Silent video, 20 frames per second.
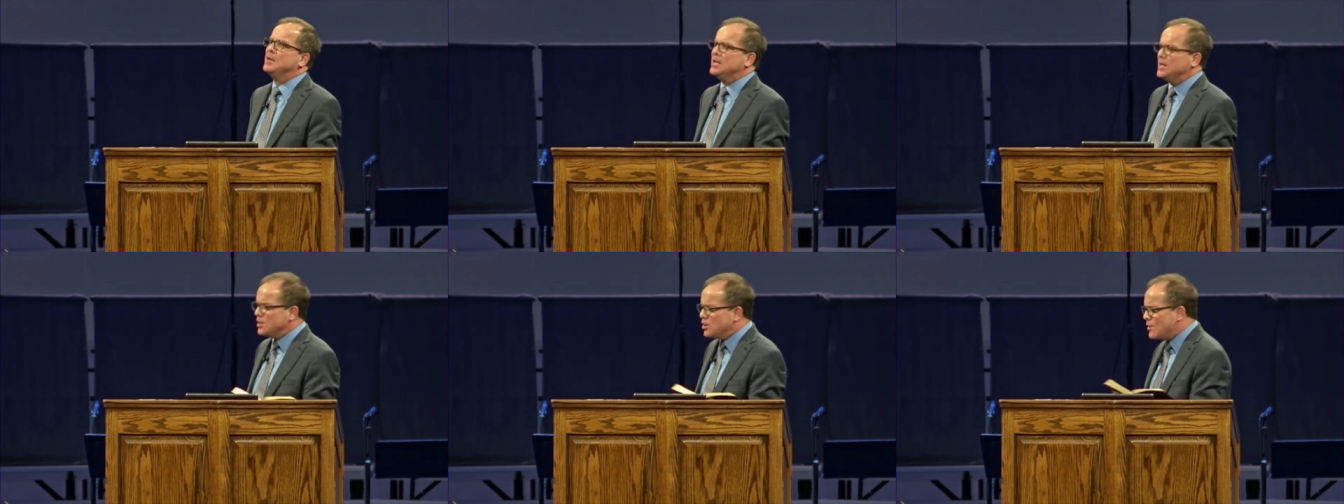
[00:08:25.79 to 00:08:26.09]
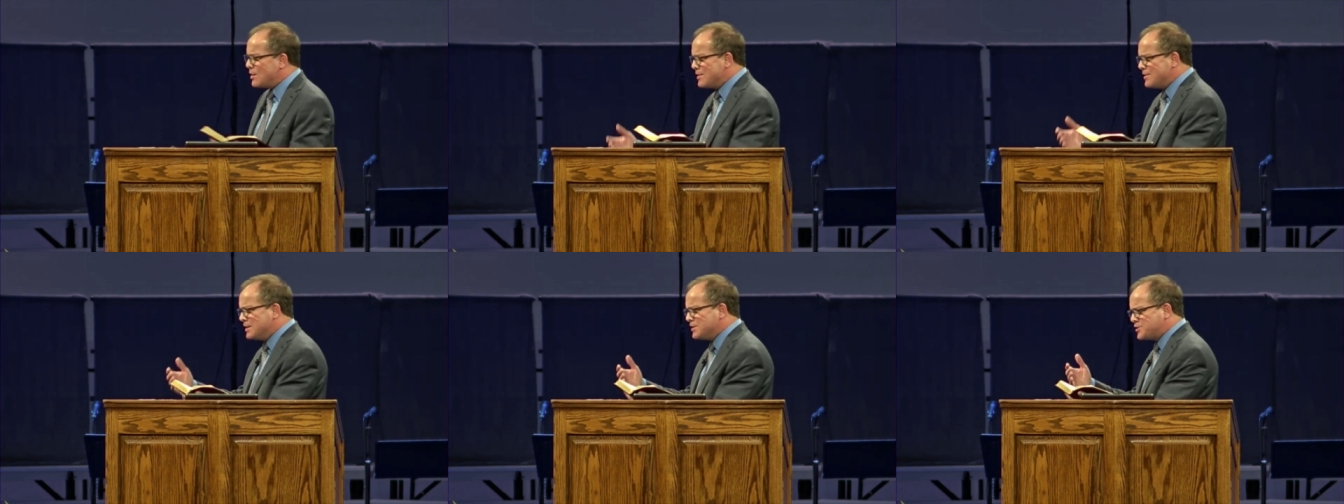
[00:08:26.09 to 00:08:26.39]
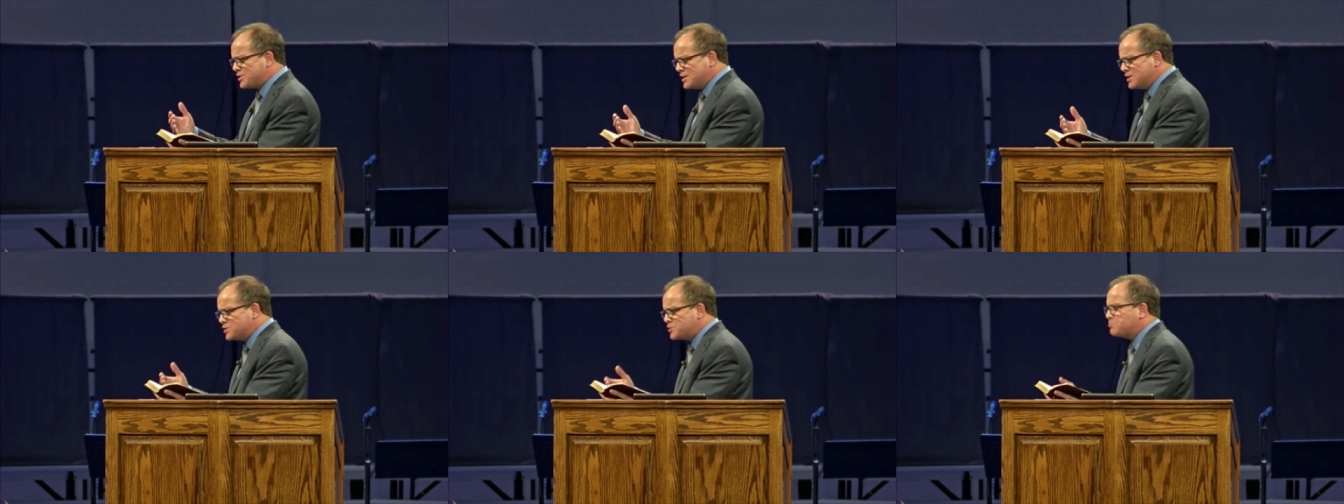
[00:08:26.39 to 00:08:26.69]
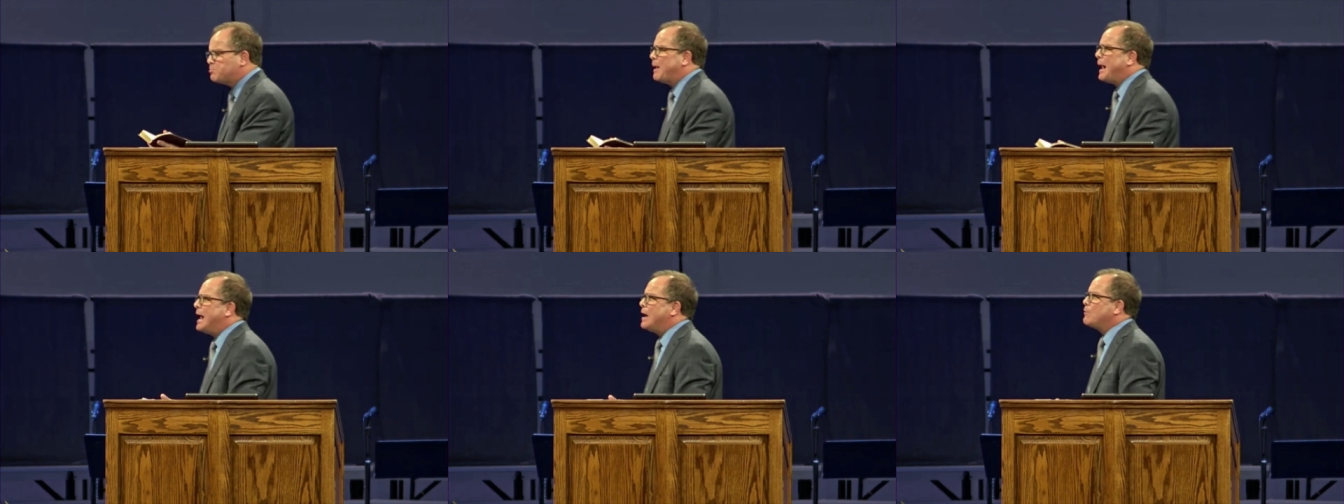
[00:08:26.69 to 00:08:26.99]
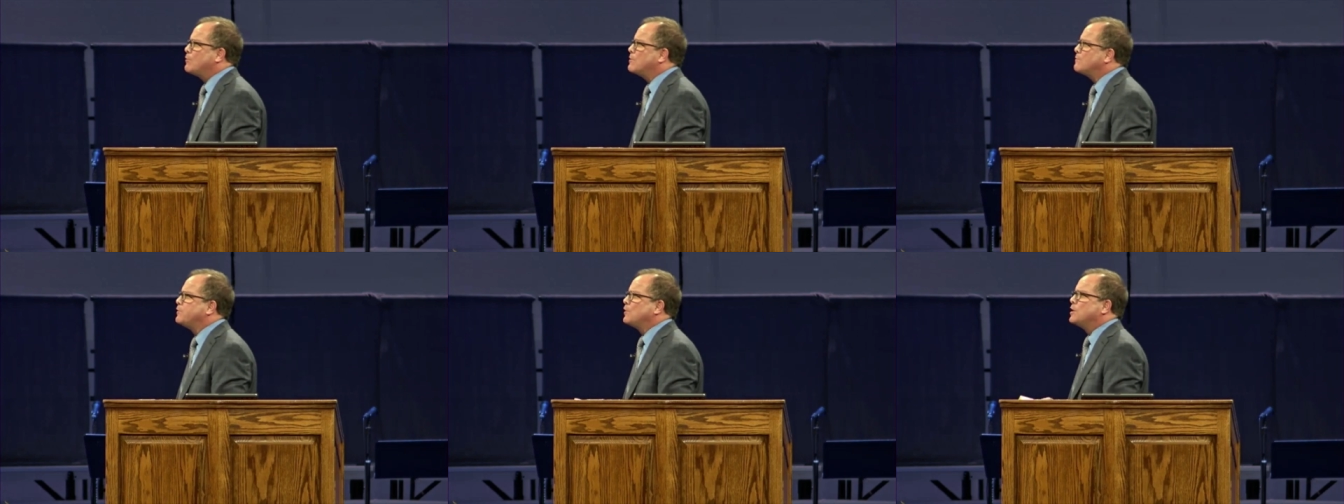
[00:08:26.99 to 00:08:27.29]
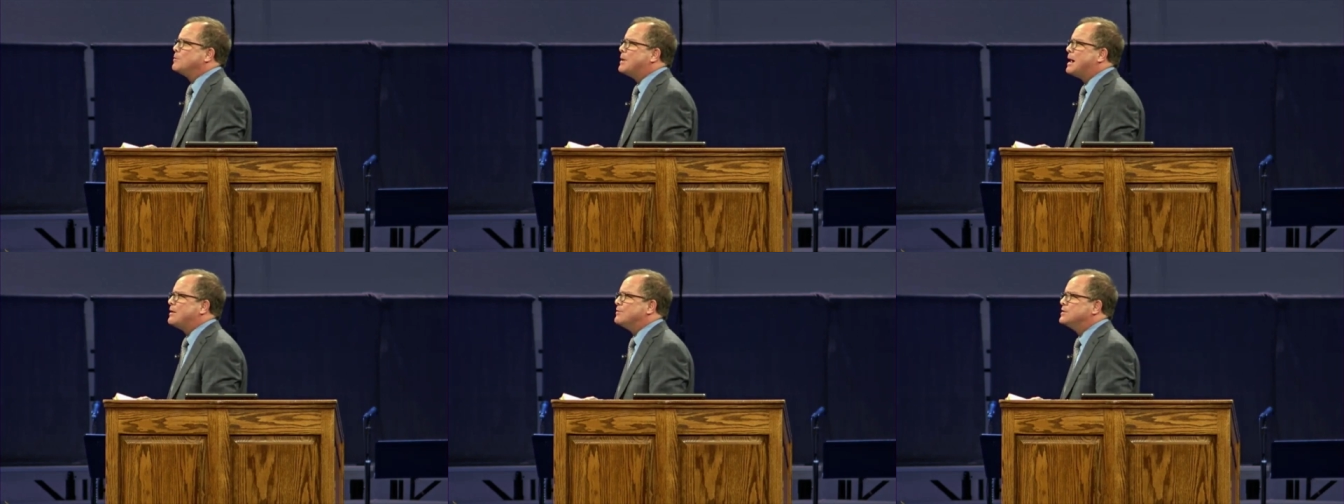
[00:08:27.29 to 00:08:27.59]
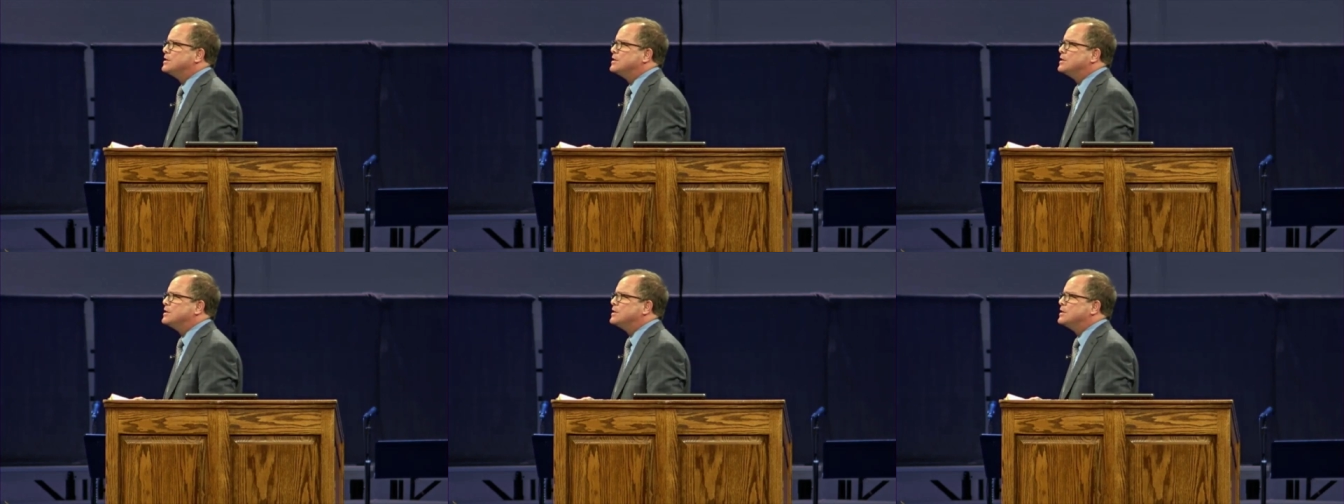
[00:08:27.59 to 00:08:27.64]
You know what this is powerful about